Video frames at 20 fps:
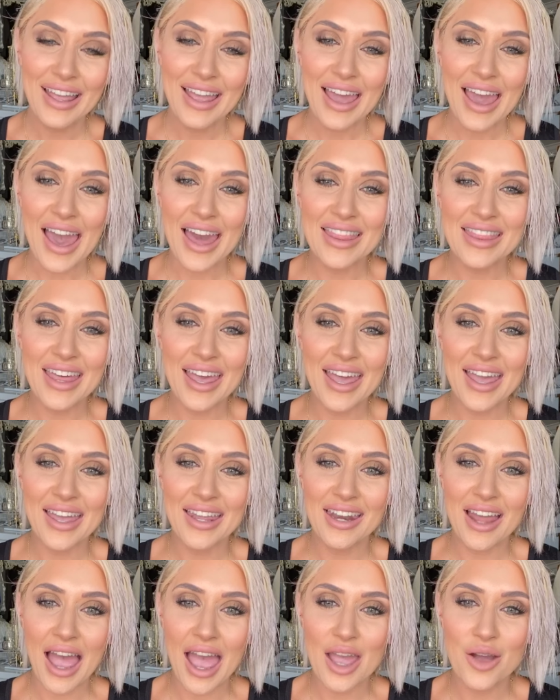And then
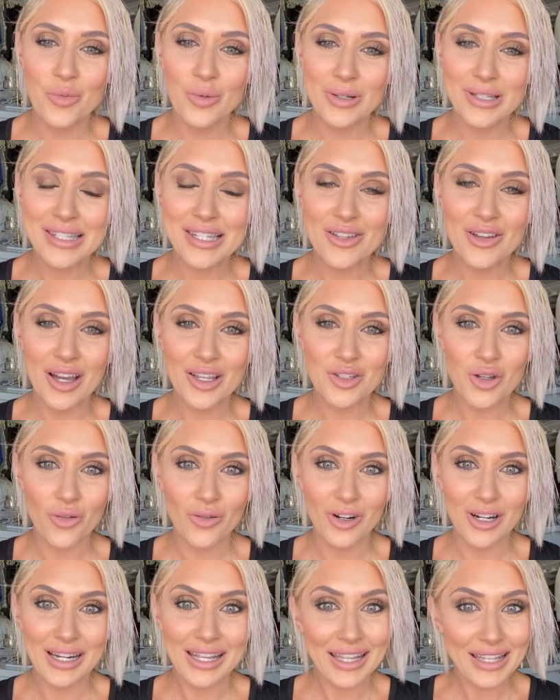I will see you guys over
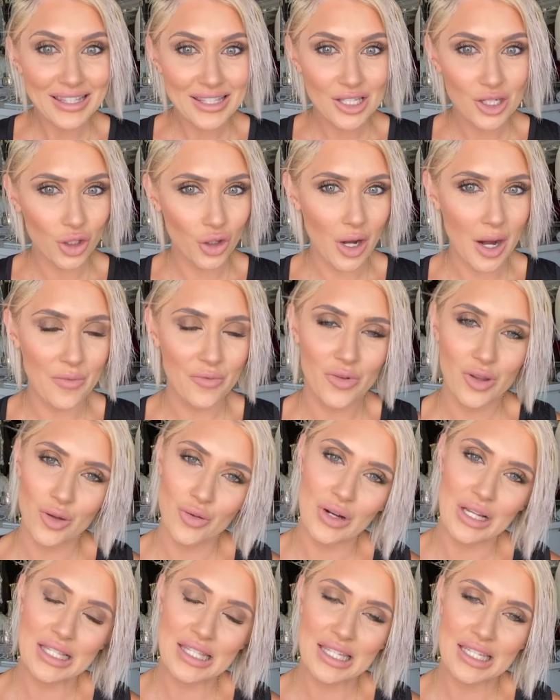on Instagram for the
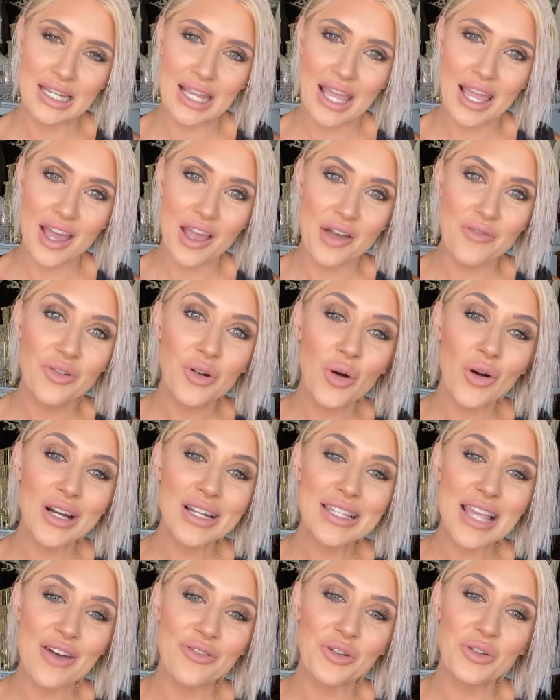rest of the day. I, of course,
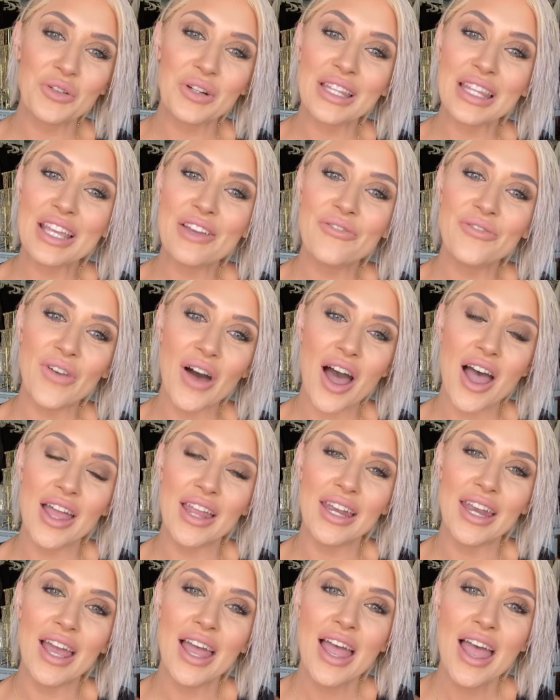have a really
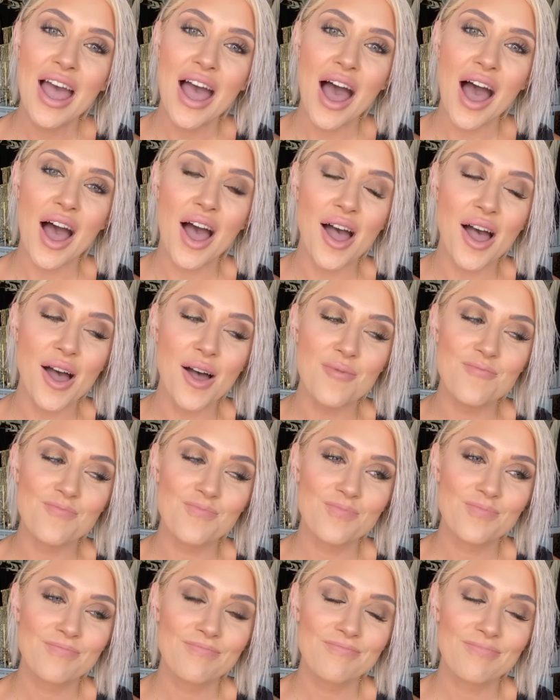fun um,
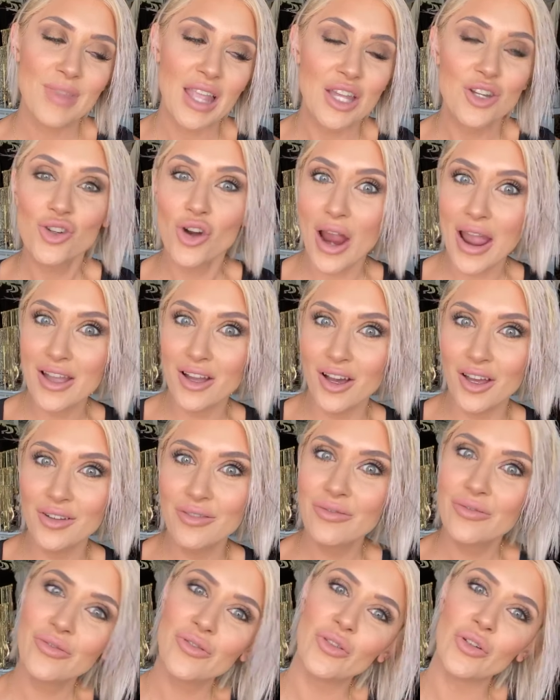try on
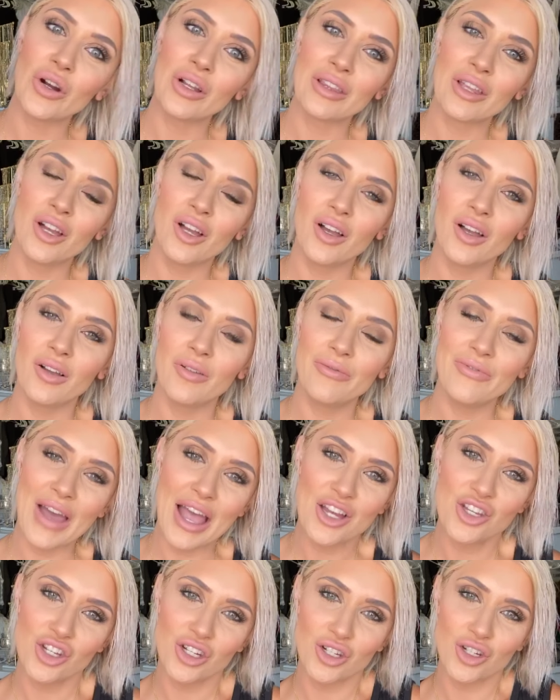for a little
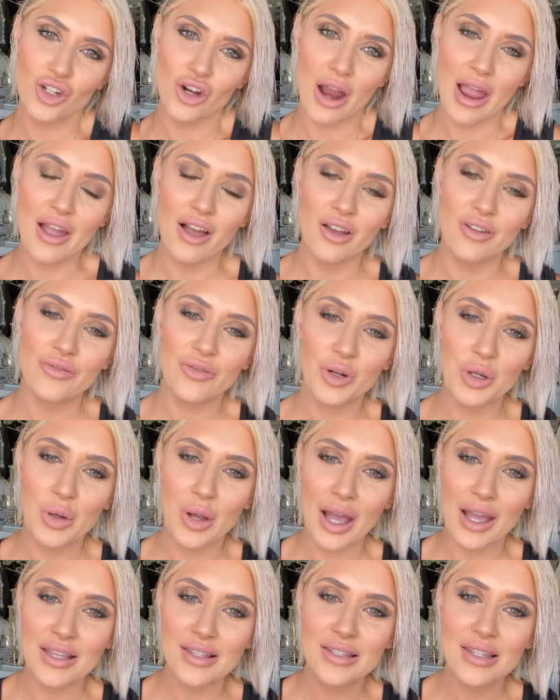fashion try on for you
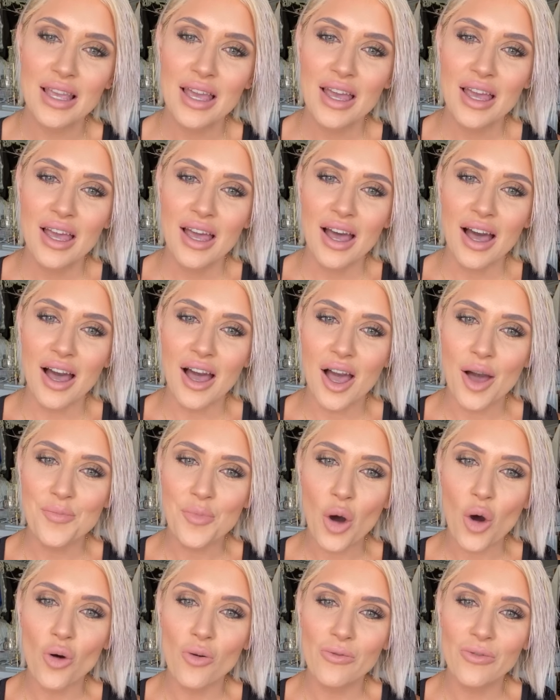guys um,
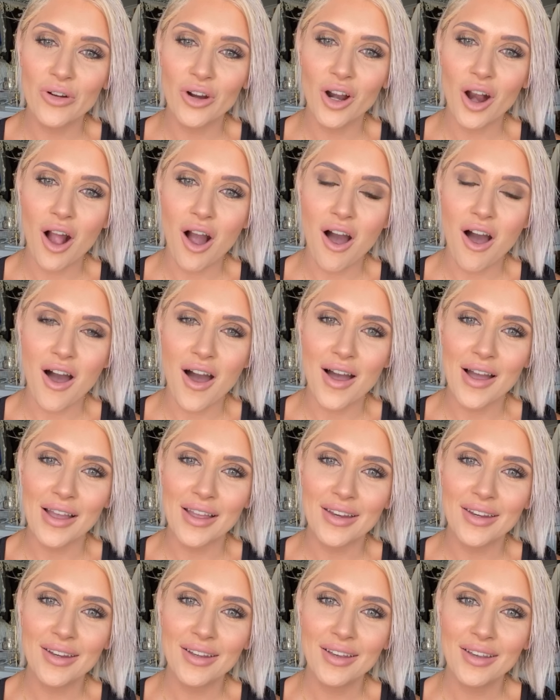over
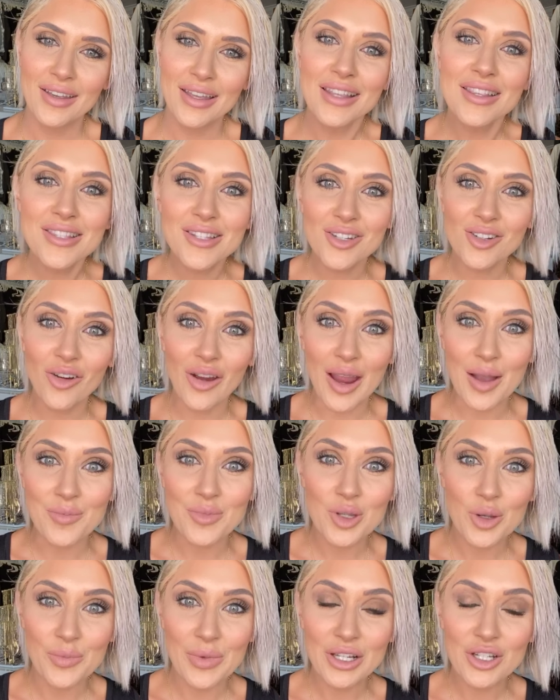on Instagram.
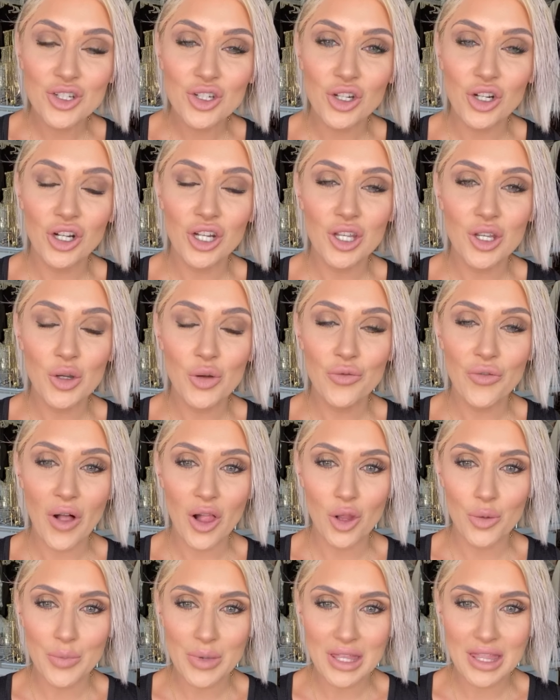So make sure you follow
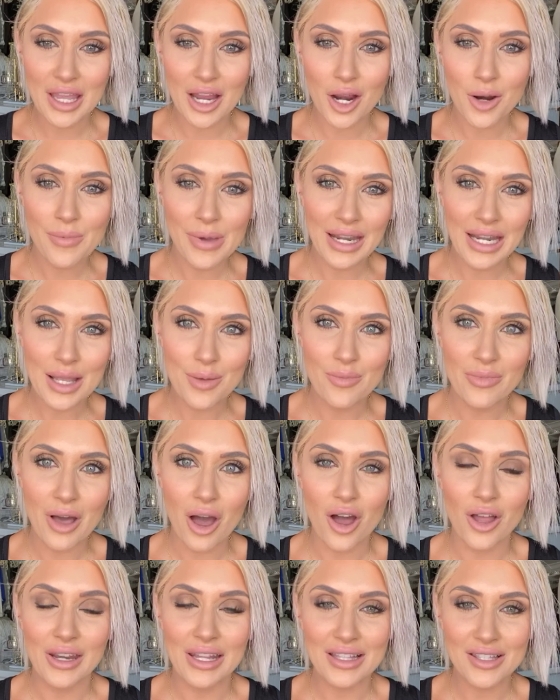me there. My name
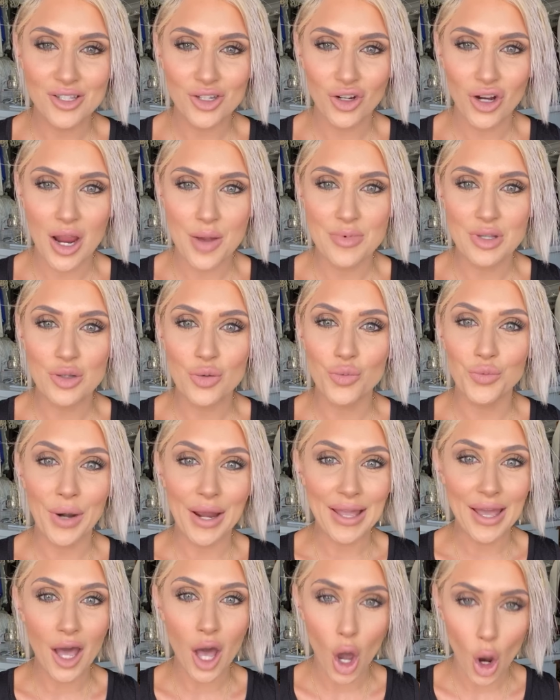on Instagram is
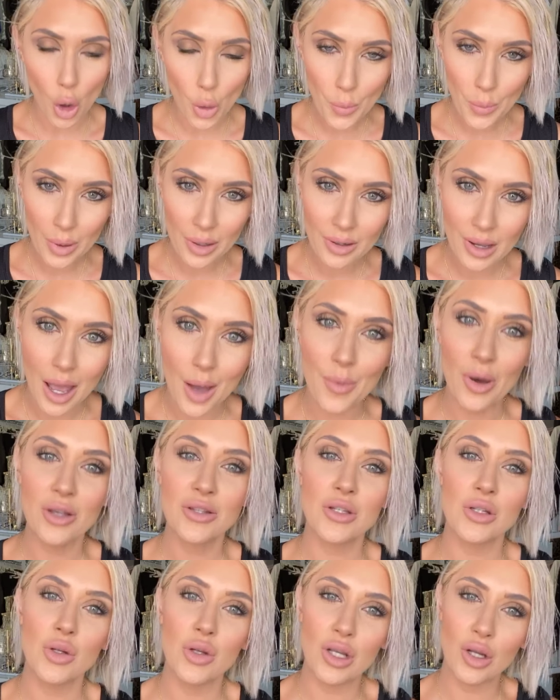Raya Hope. I'm also
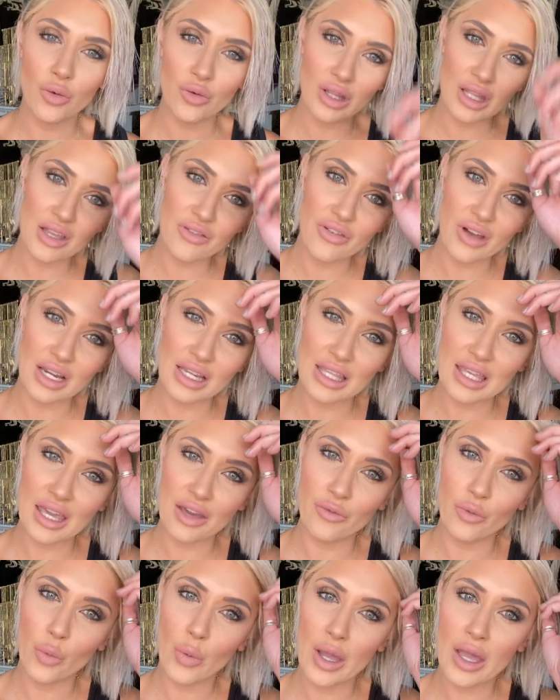doing a really fun
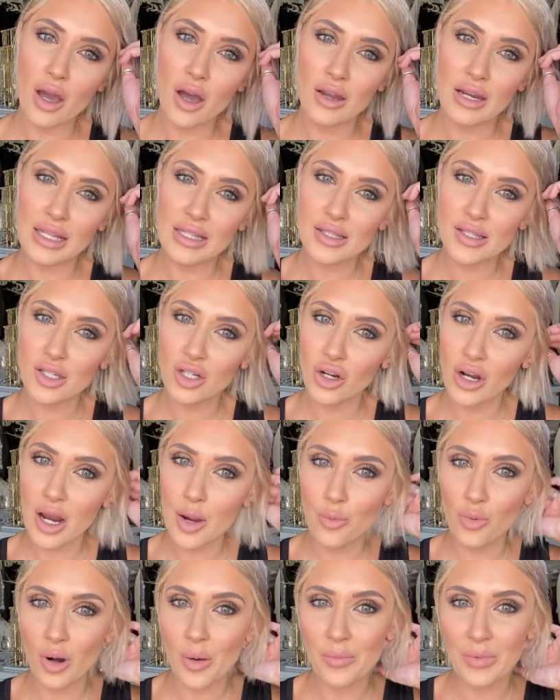giveaway on Instagram
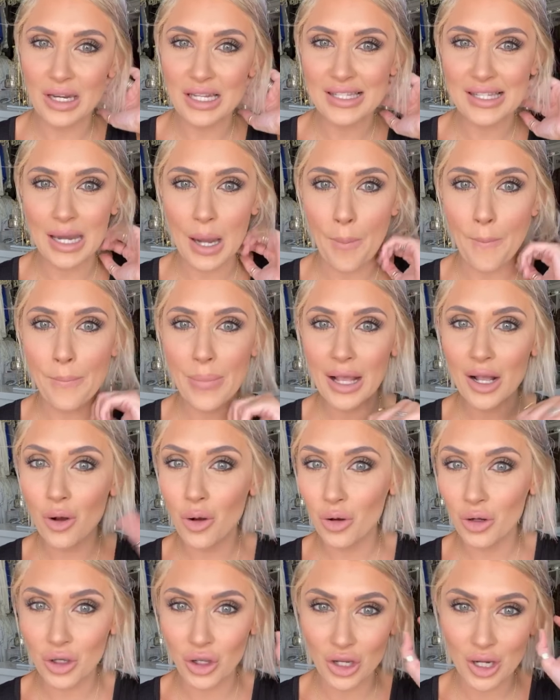where I'm going to send a big
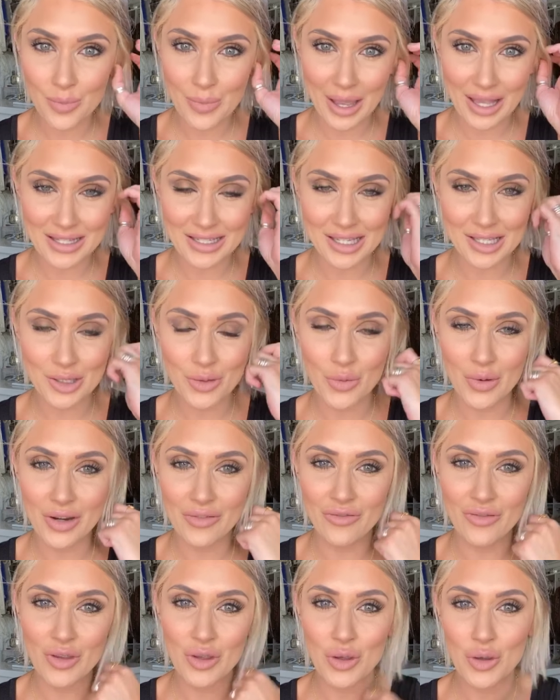old goodie basket to one of
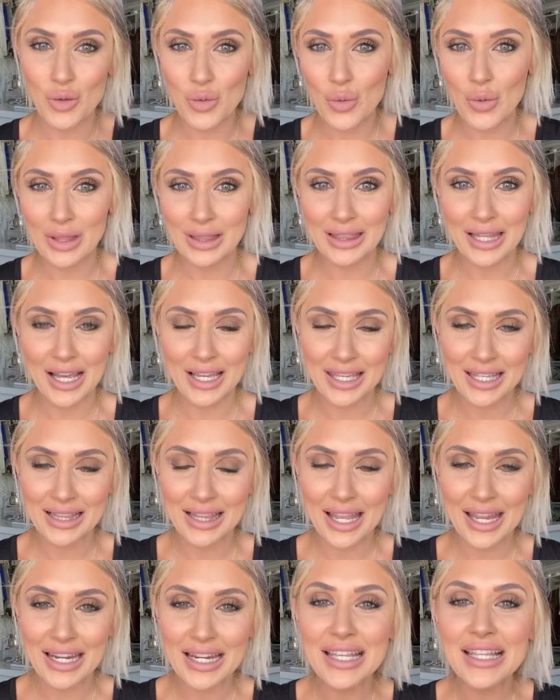you lucky
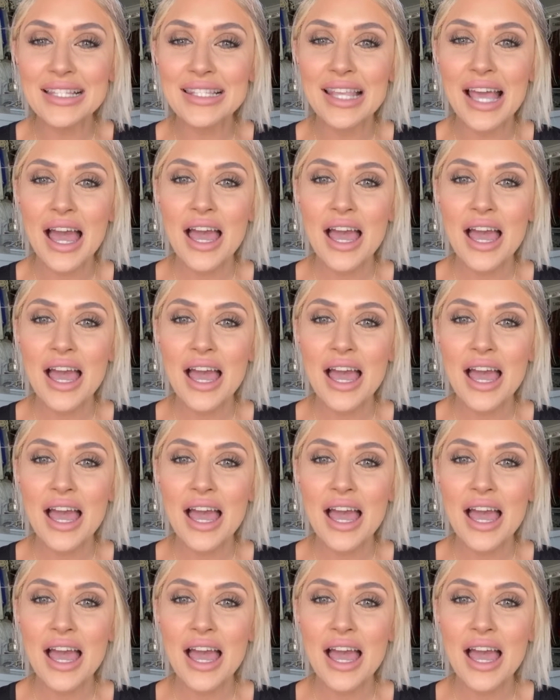ladies.